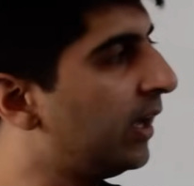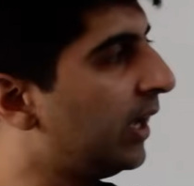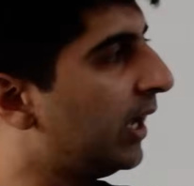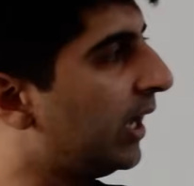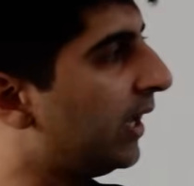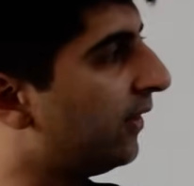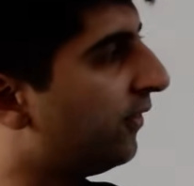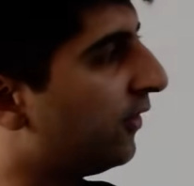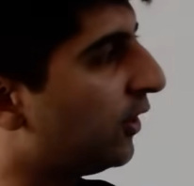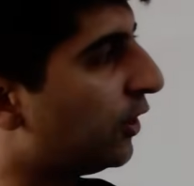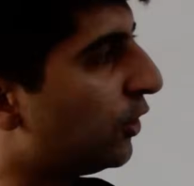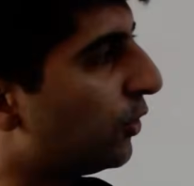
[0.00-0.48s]

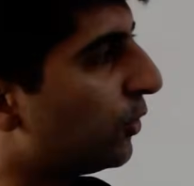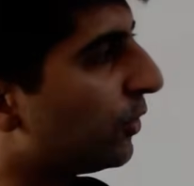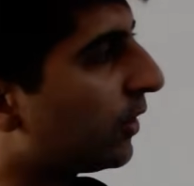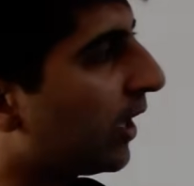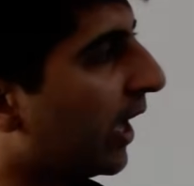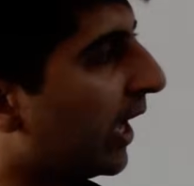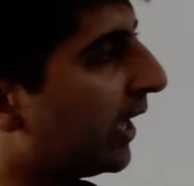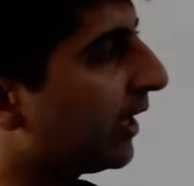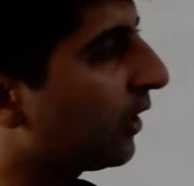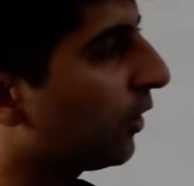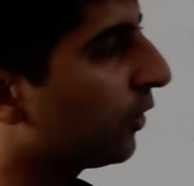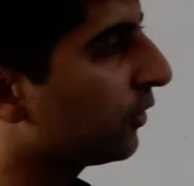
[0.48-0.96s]
the
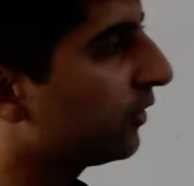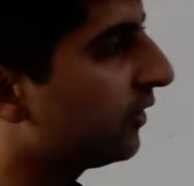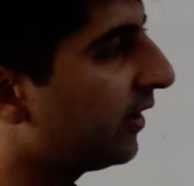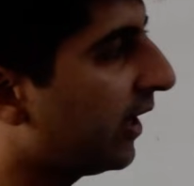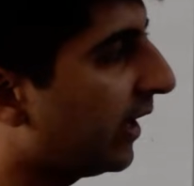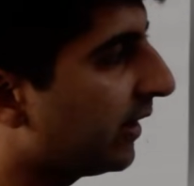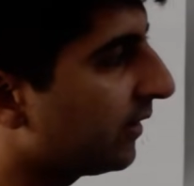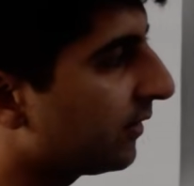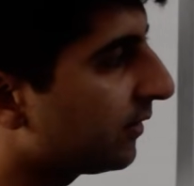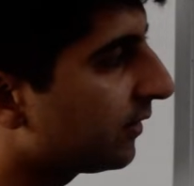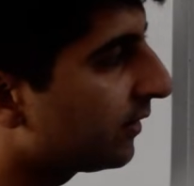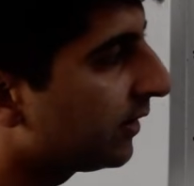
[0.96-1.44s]
UK
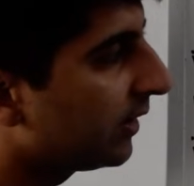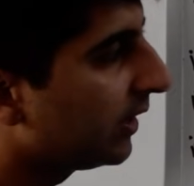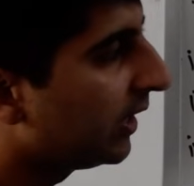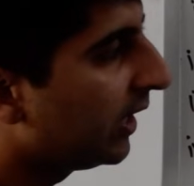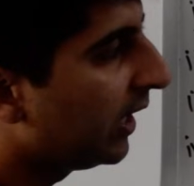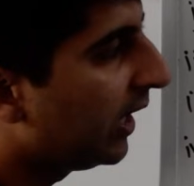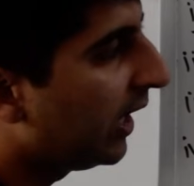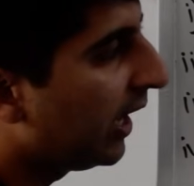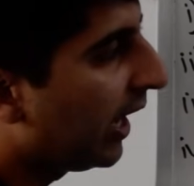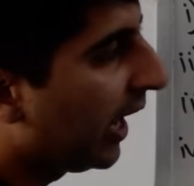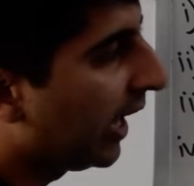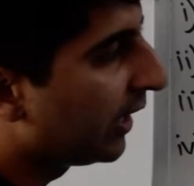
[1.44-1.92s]
context.
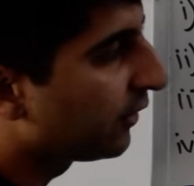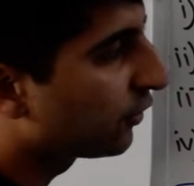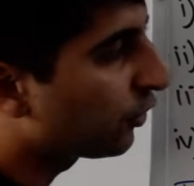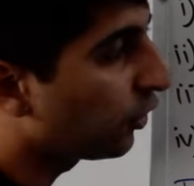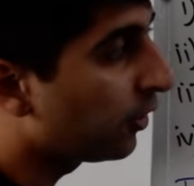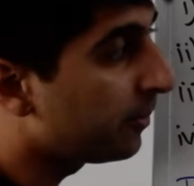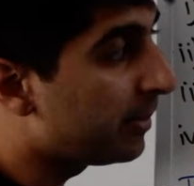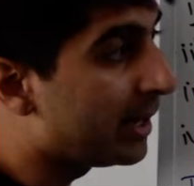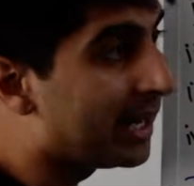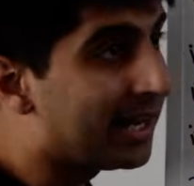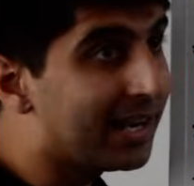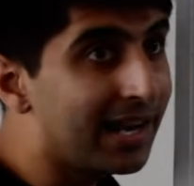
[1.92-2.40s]
It's got
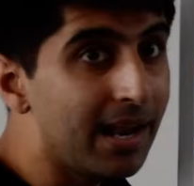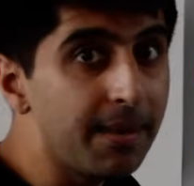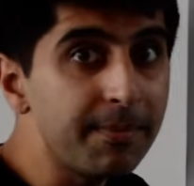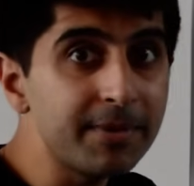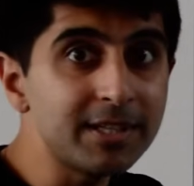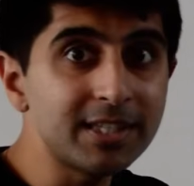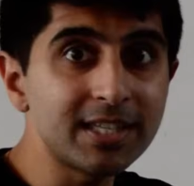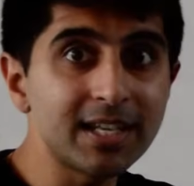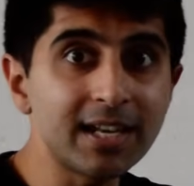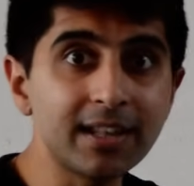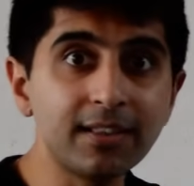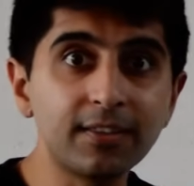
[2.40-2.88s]
to be
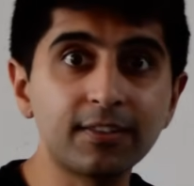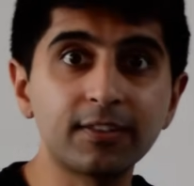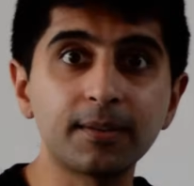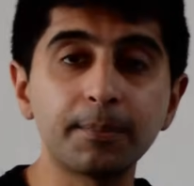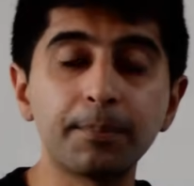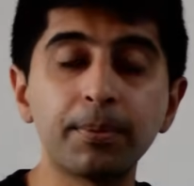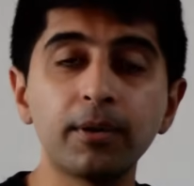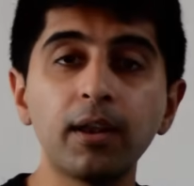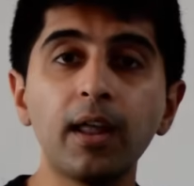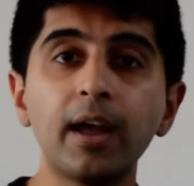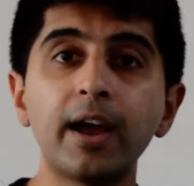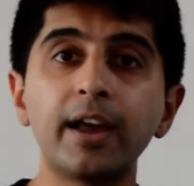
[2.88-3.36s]
limited in
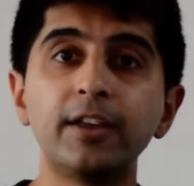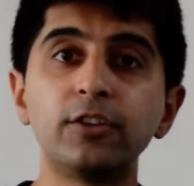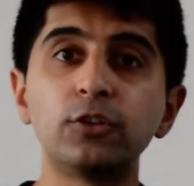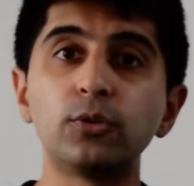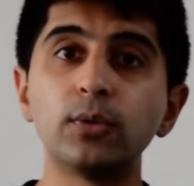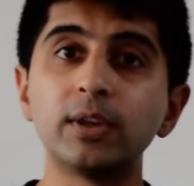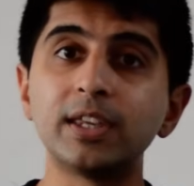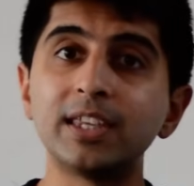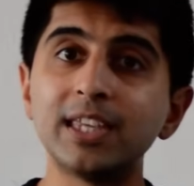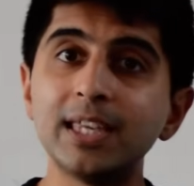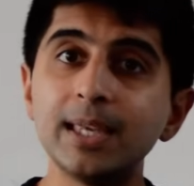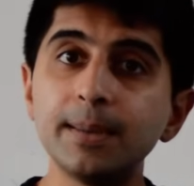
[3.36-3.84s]
supply, so
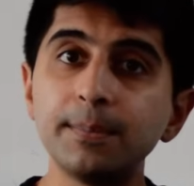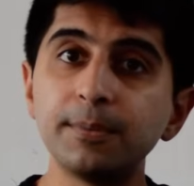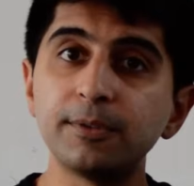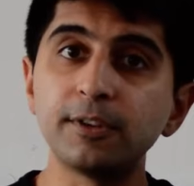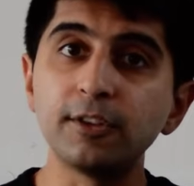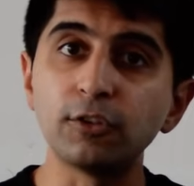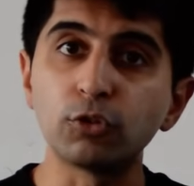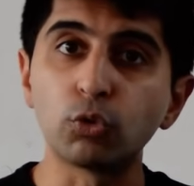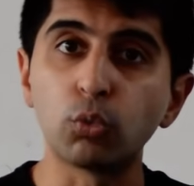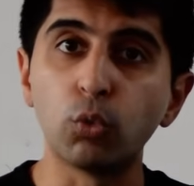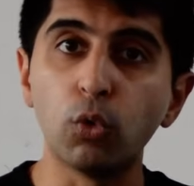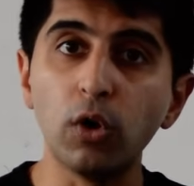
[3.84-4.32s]
it keeps
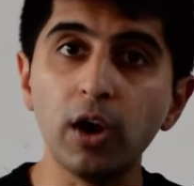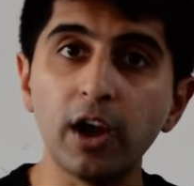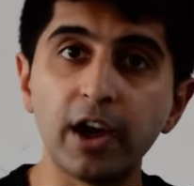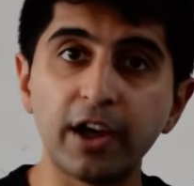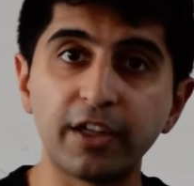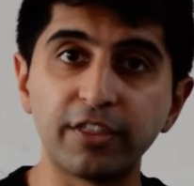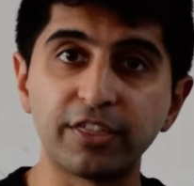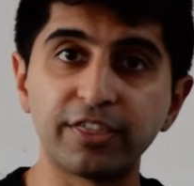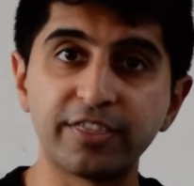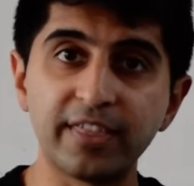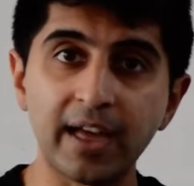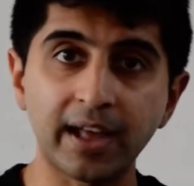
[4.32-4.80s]
its
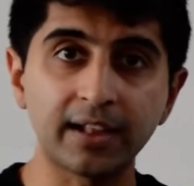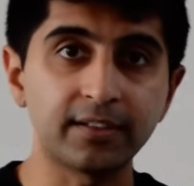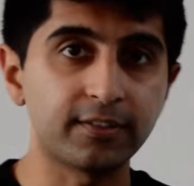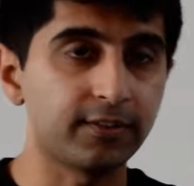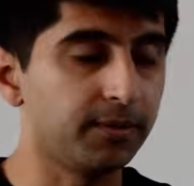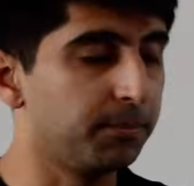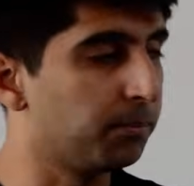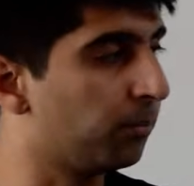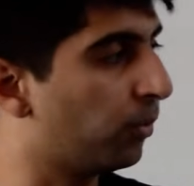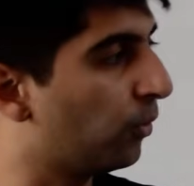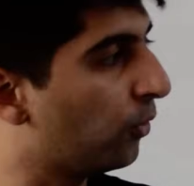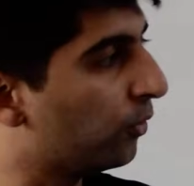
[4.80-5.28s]
worth. That's
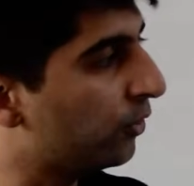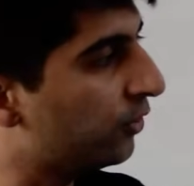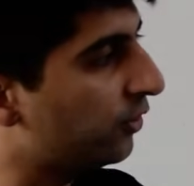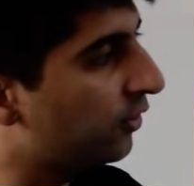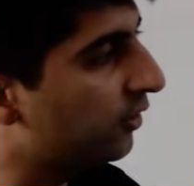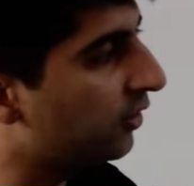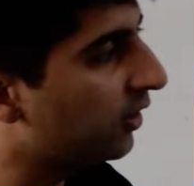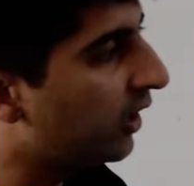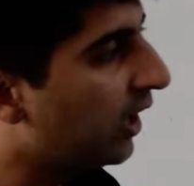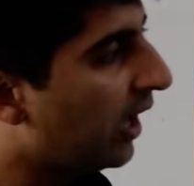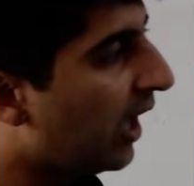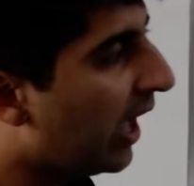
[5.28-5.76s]
important.